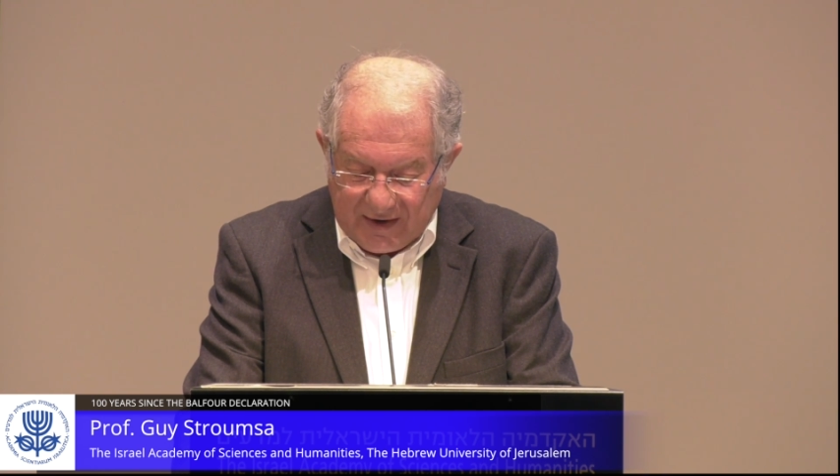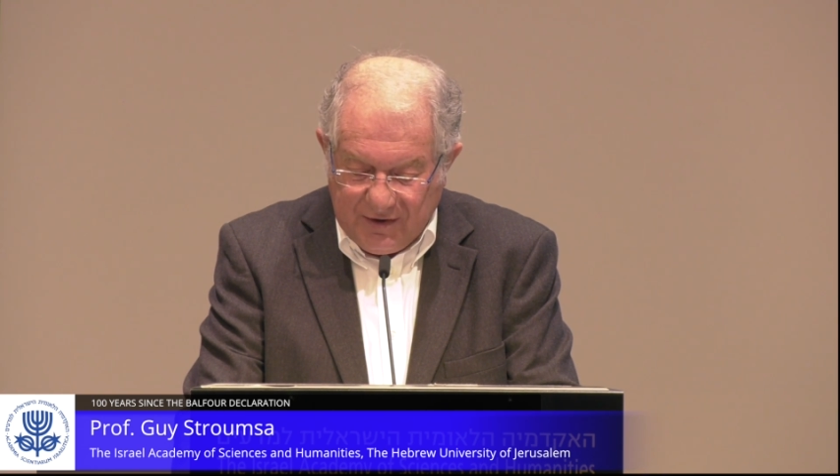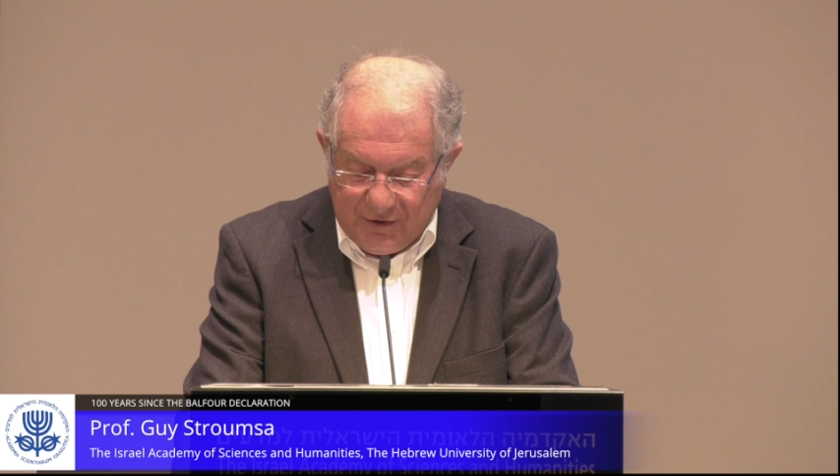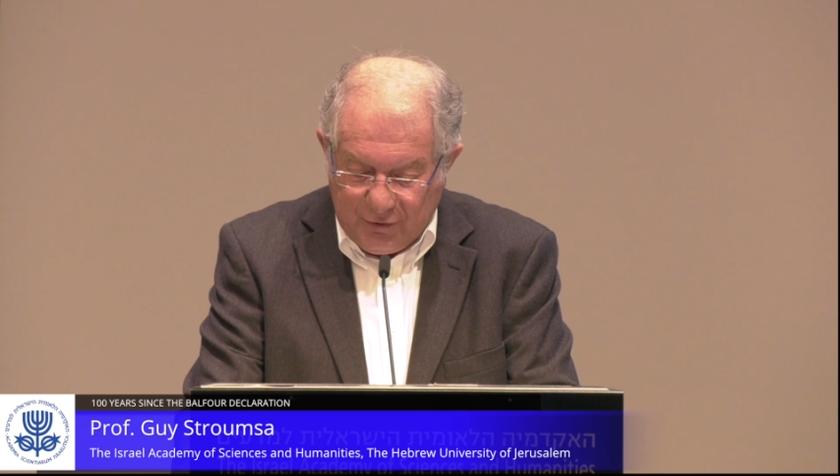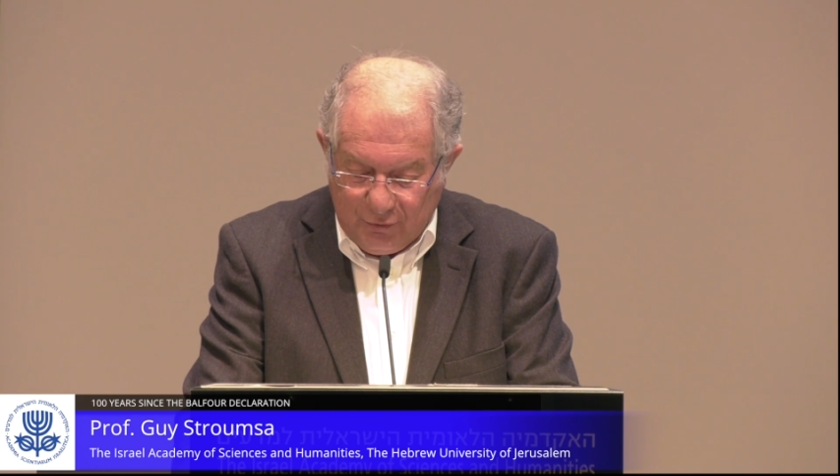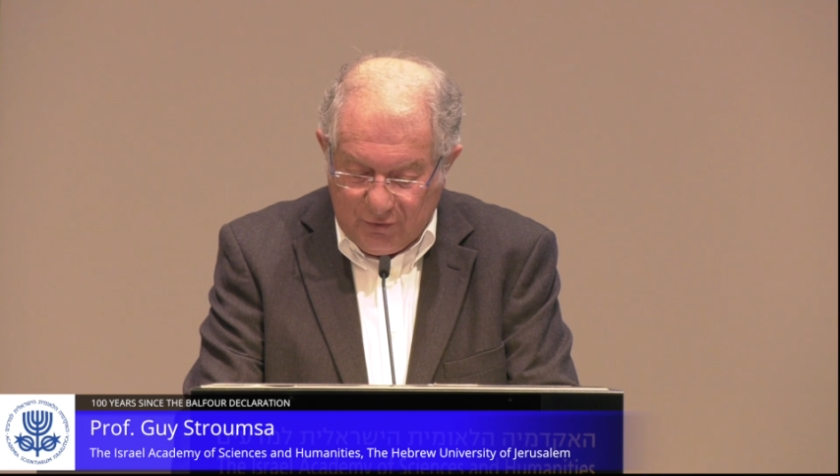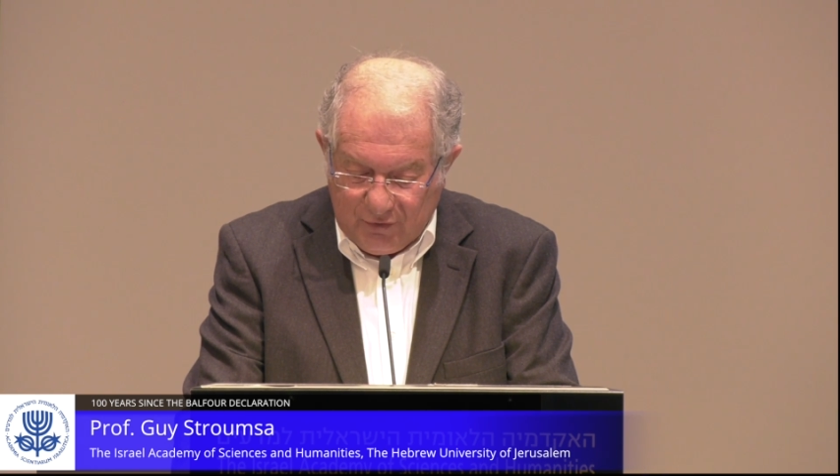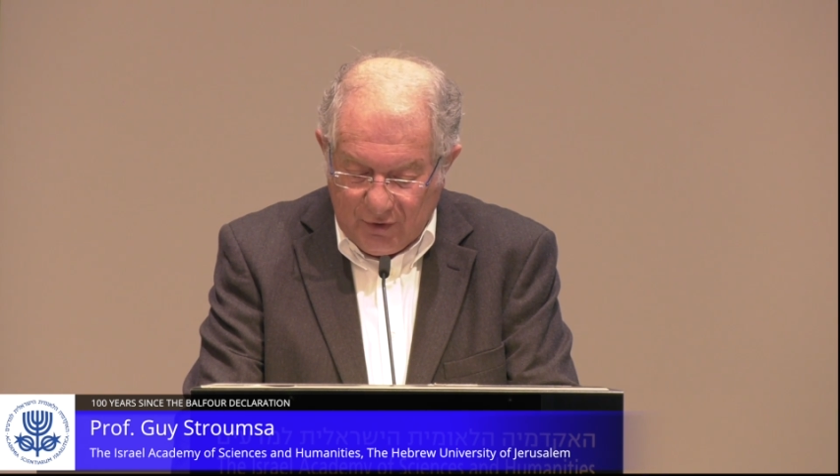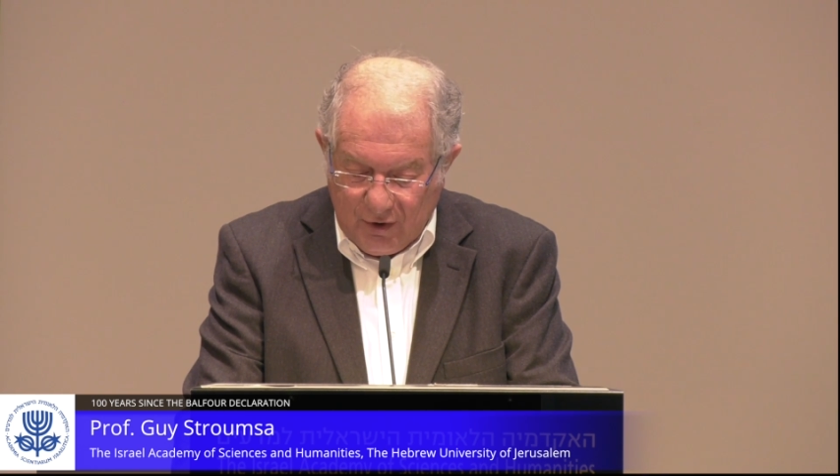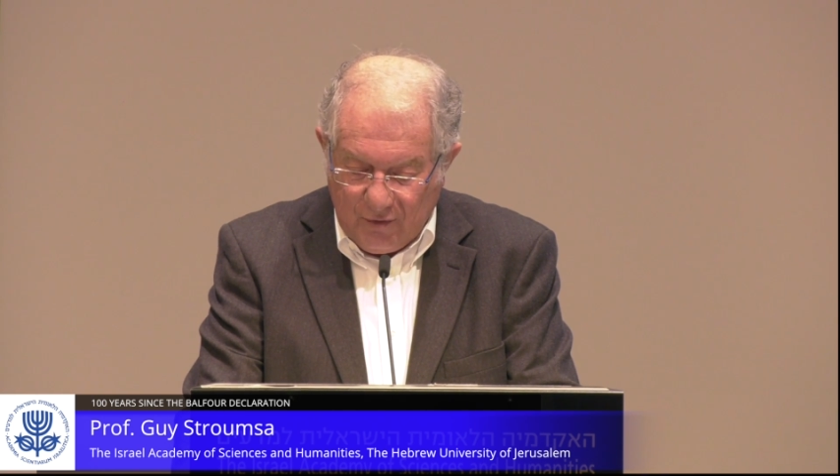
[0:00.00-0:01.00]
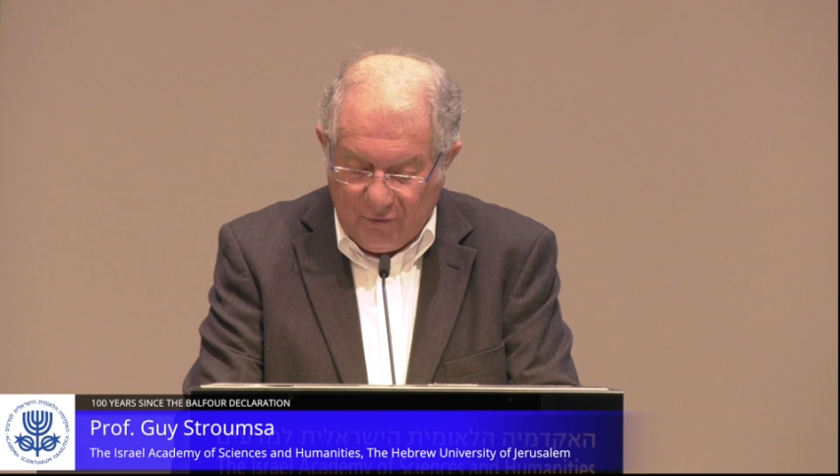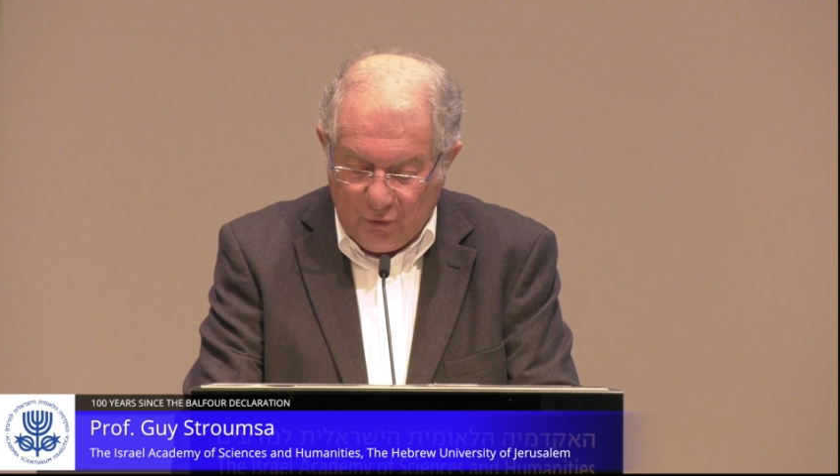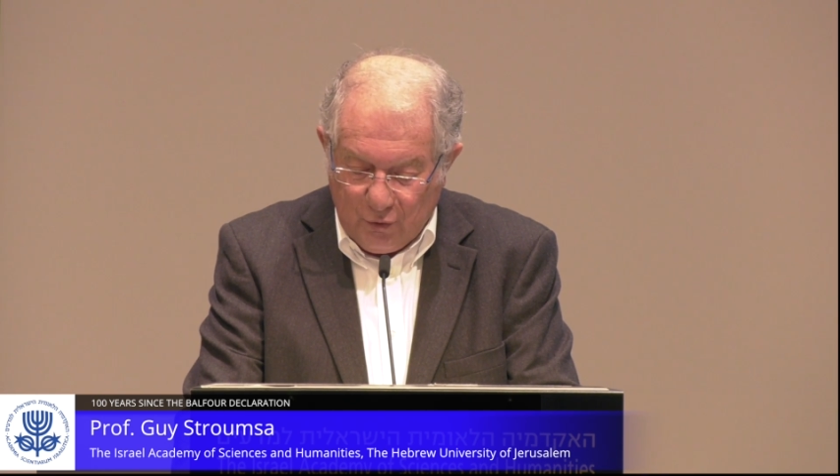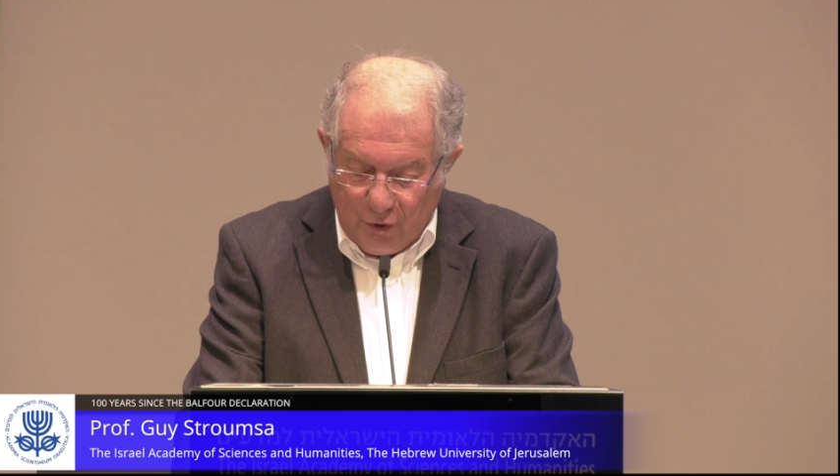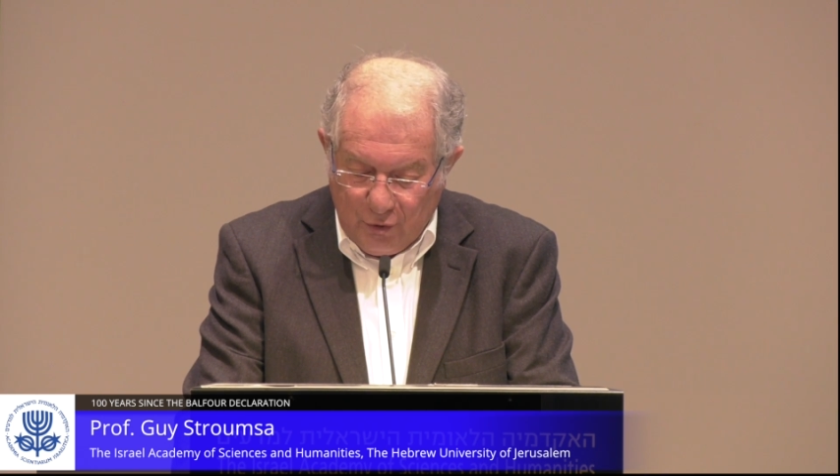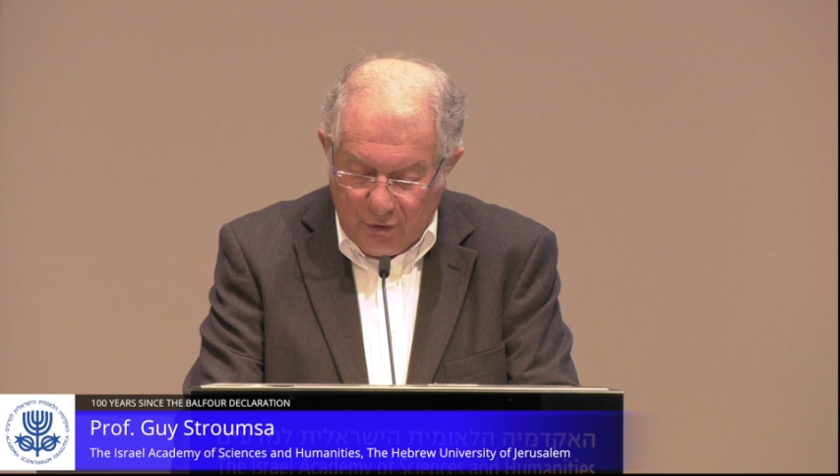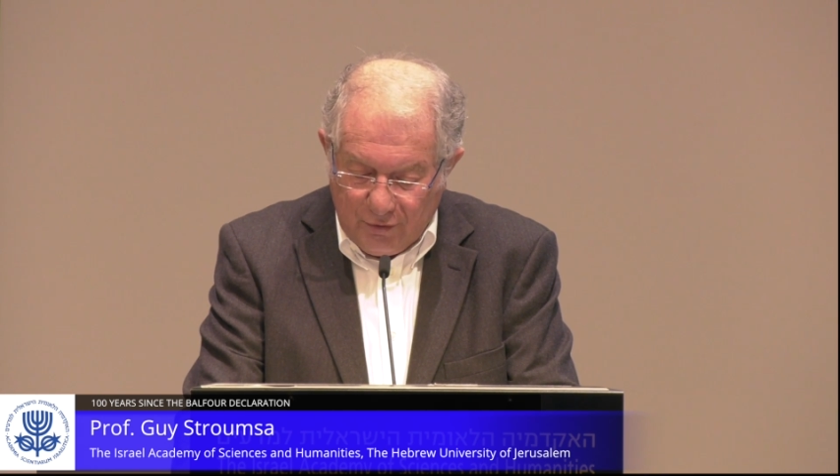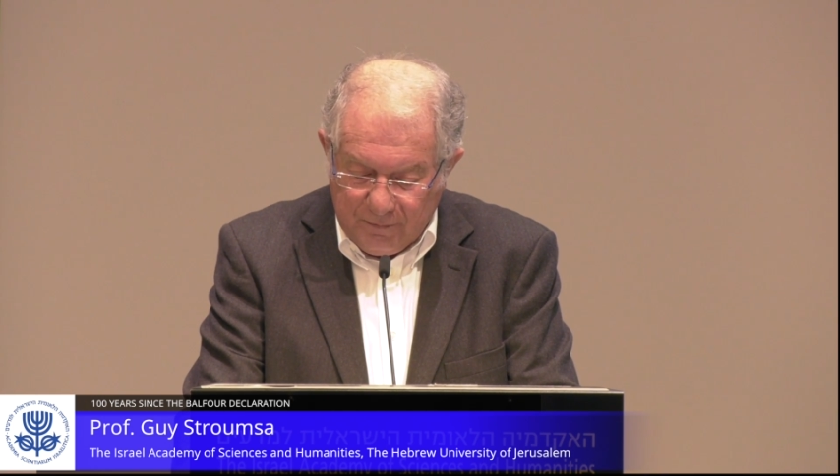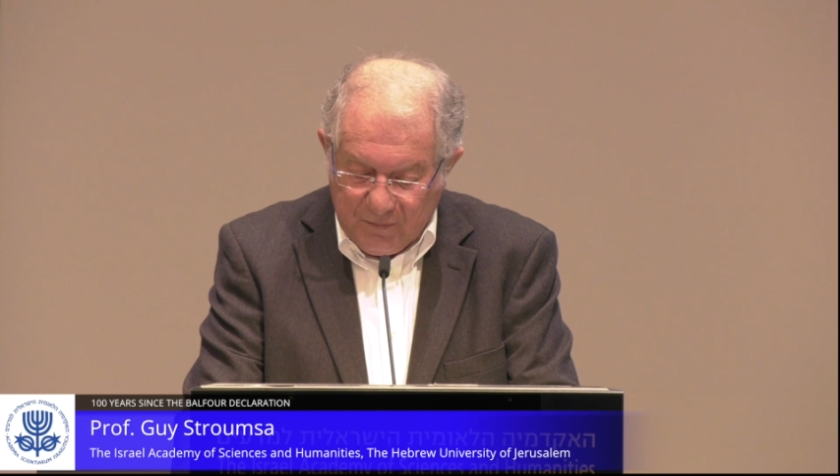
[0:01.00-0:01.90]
attitudes. For her,